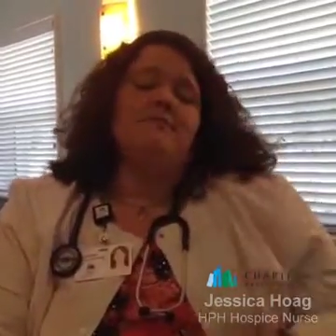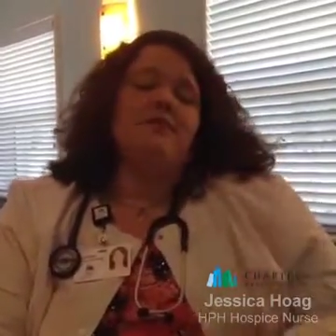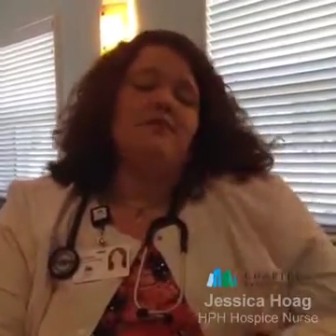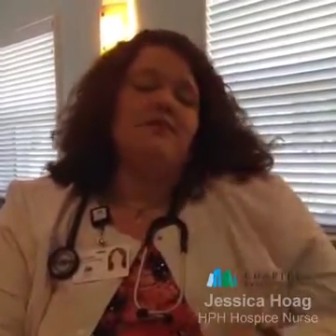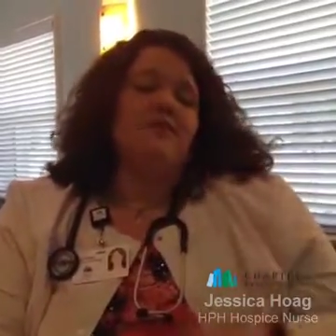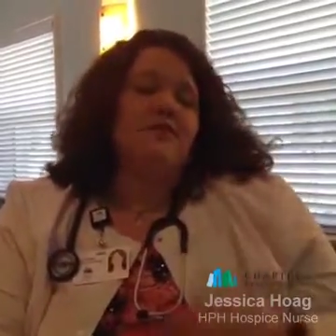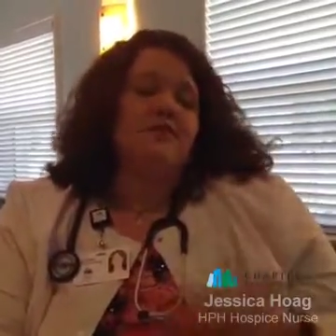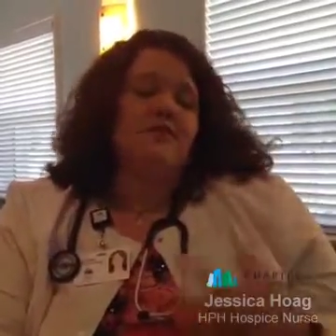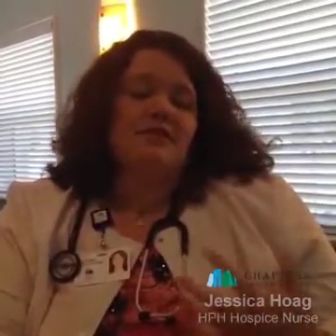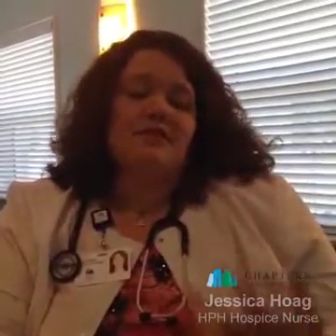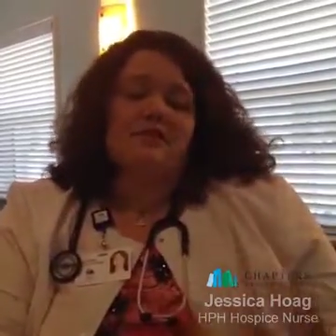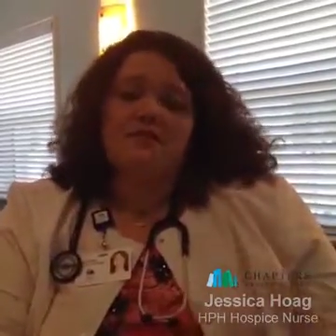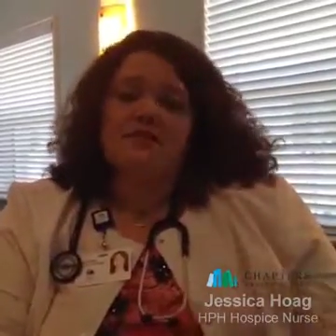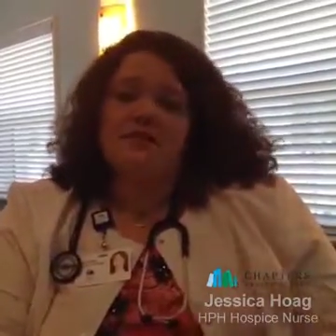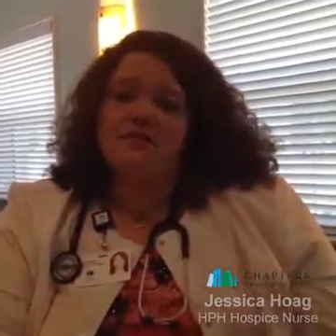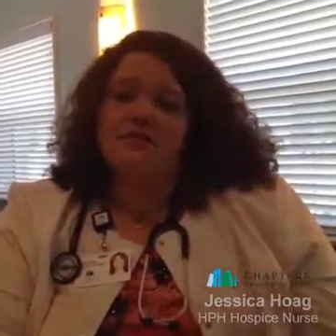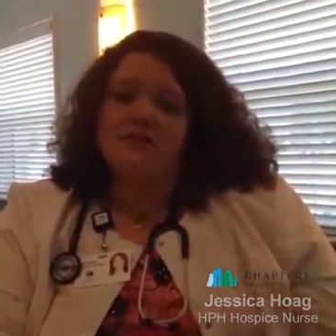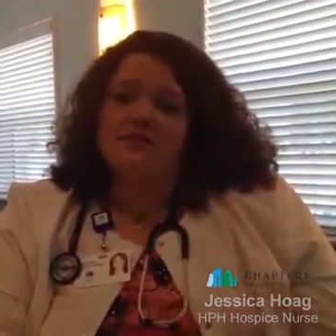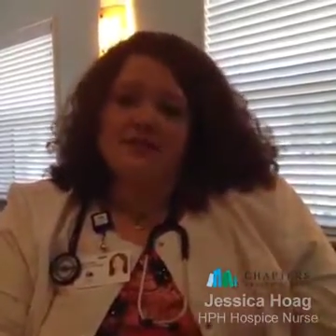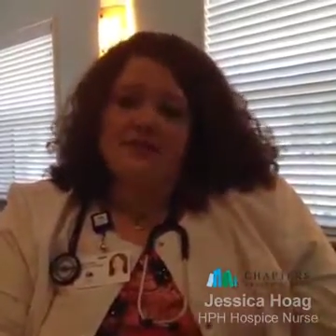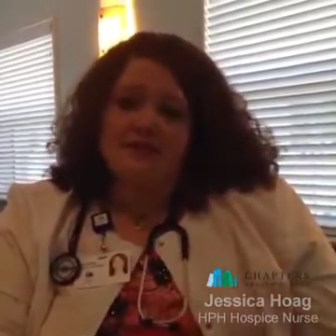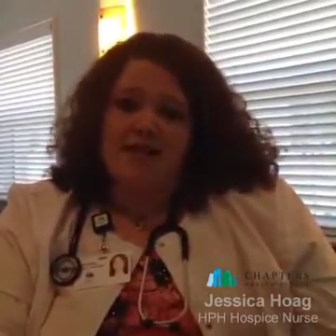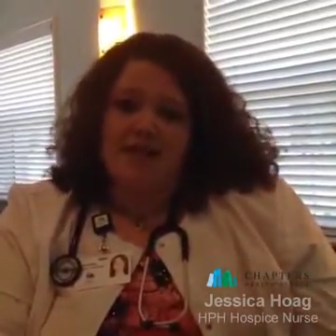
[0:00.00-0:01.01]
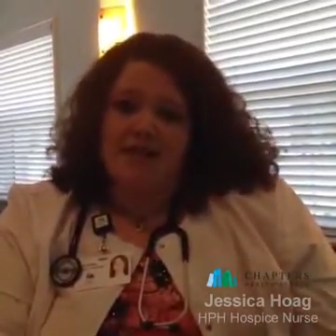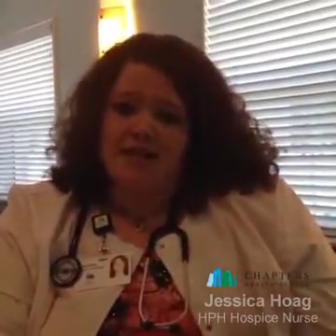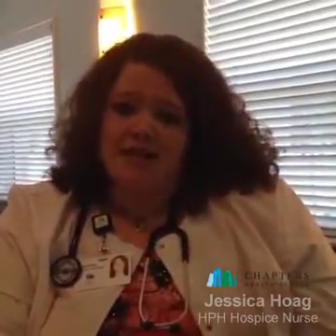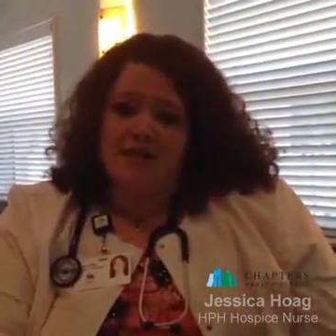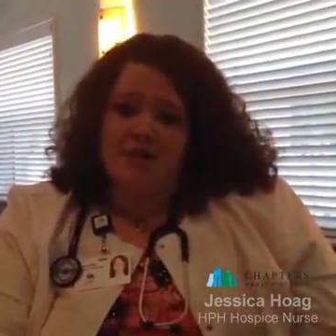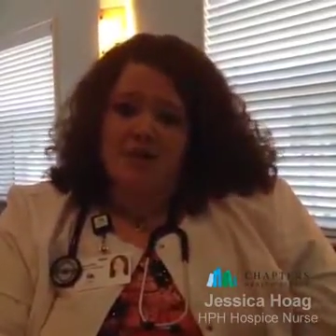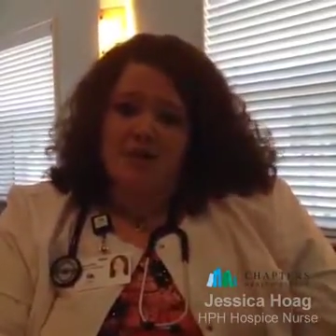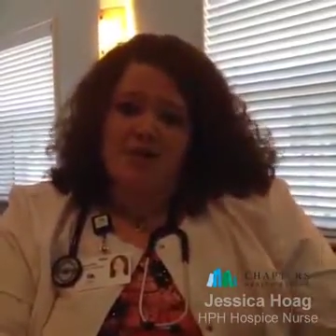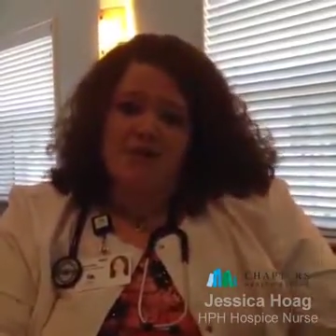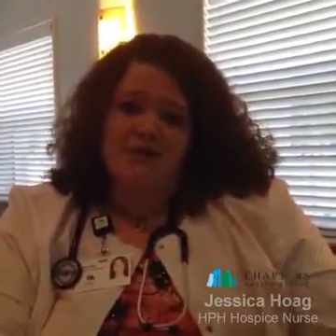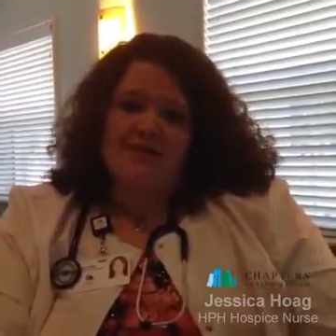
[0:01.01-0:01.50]
a different skill set.
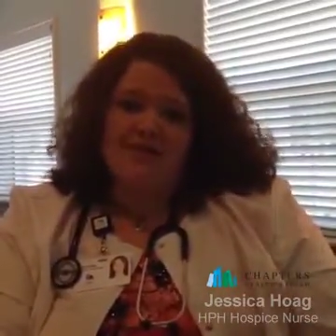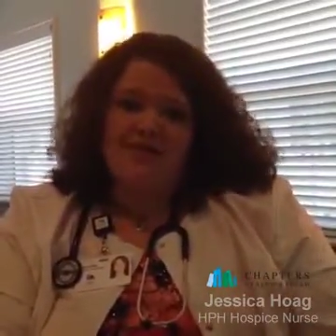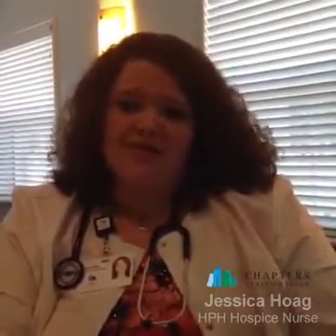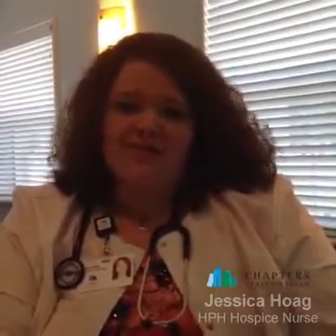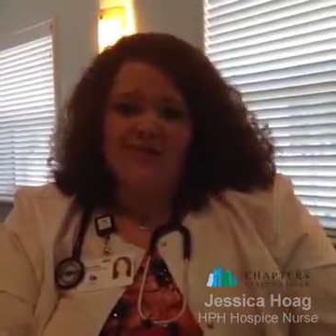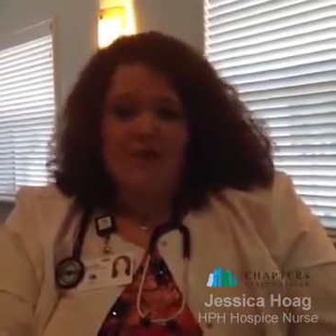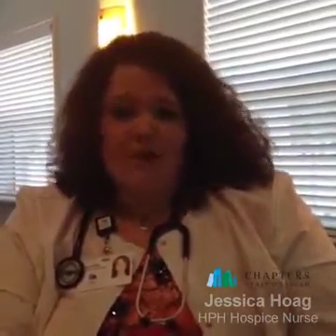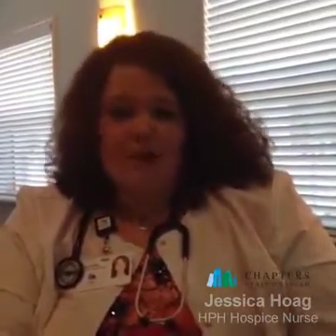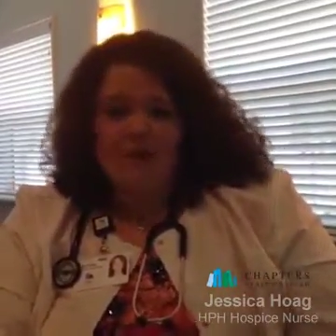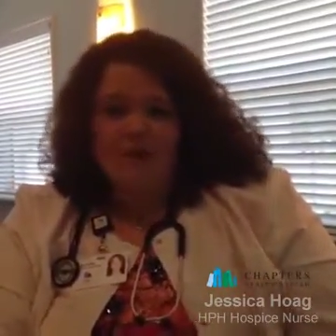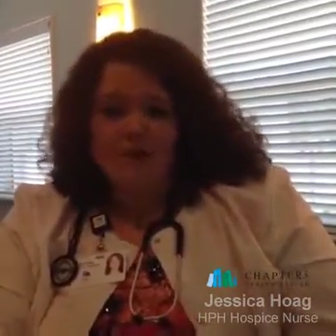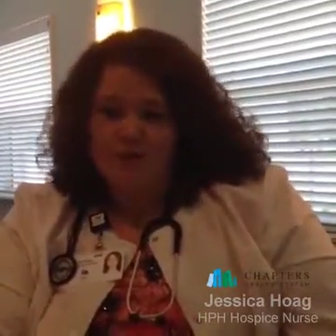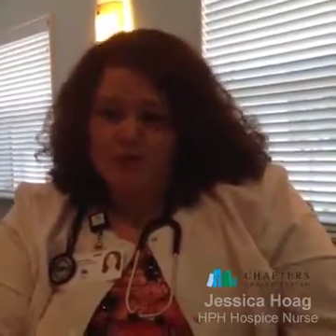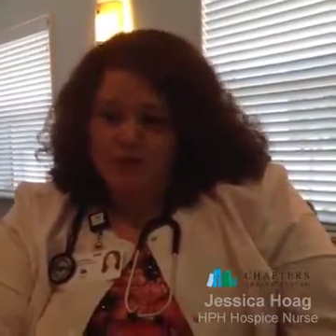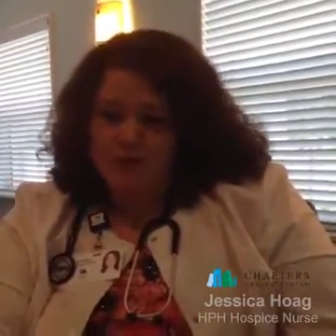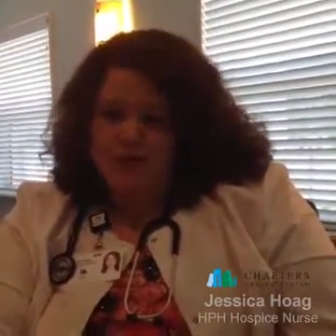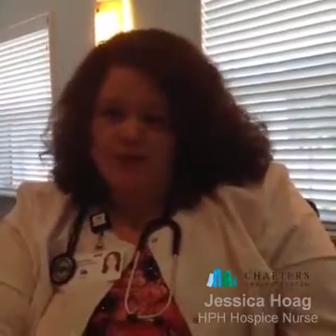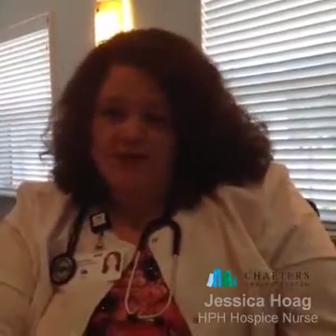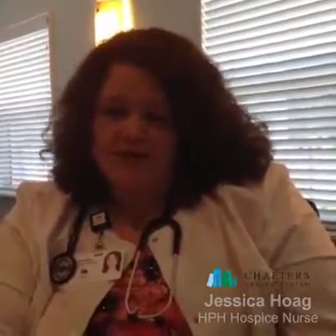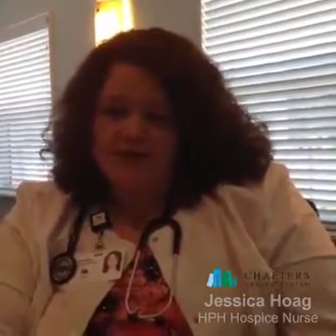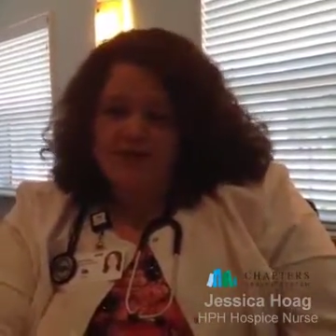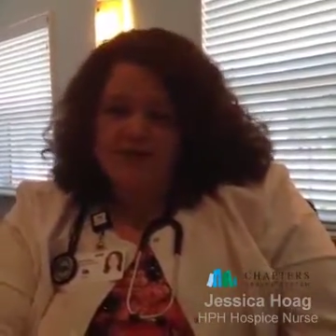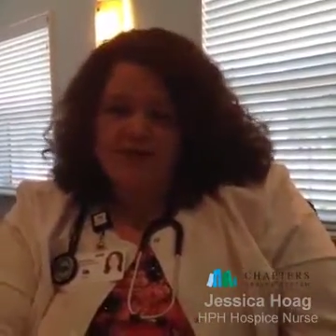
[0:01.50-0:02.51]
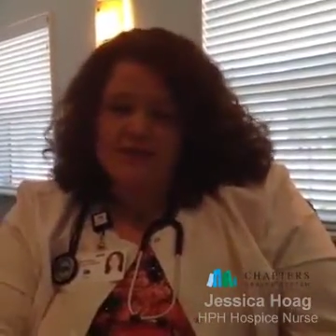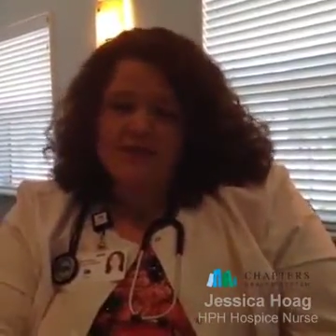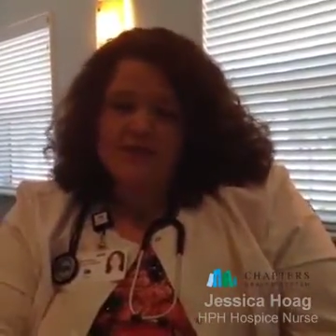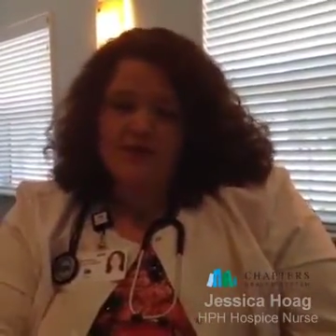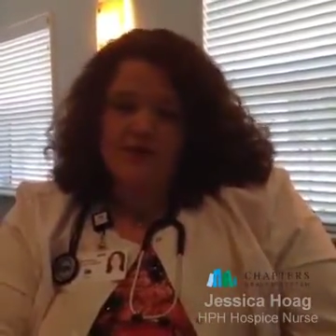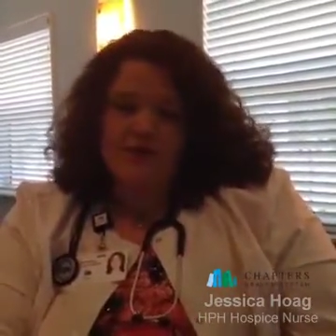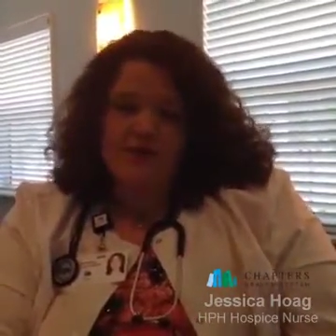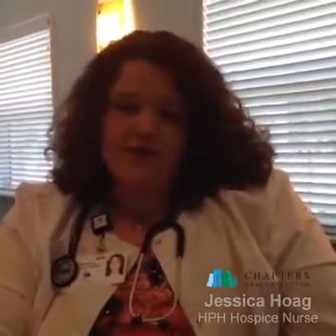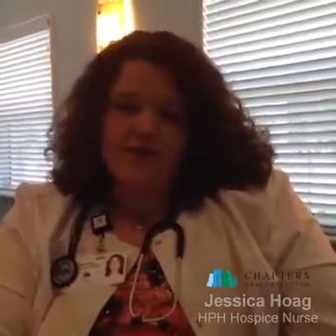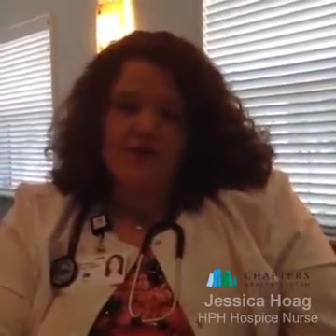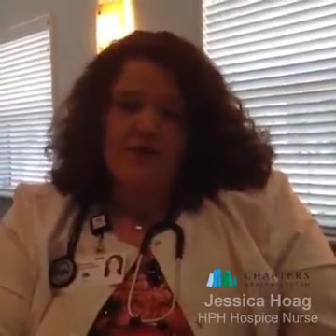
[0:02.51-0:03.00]
You always have the opportunity to
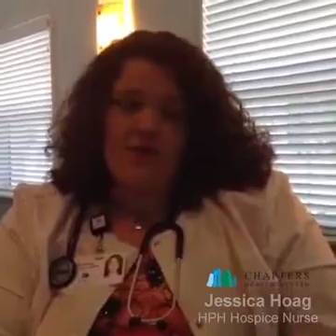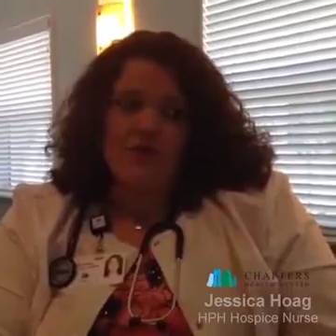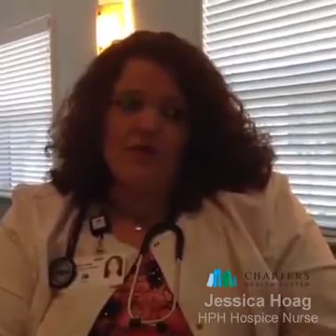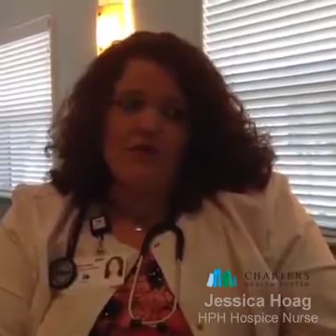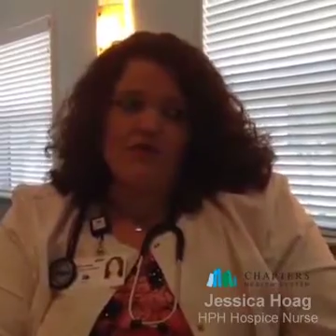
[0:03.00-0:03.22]
do so.